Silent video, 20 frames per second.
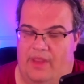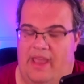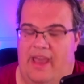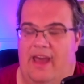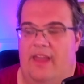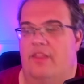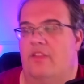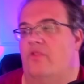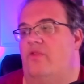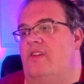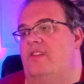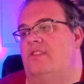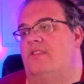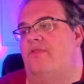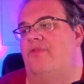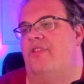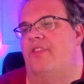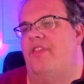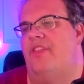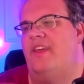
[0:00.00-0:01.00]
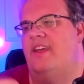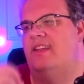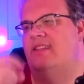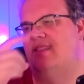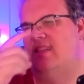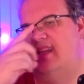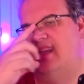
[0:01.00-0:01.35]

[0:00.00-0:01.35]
And the reason for this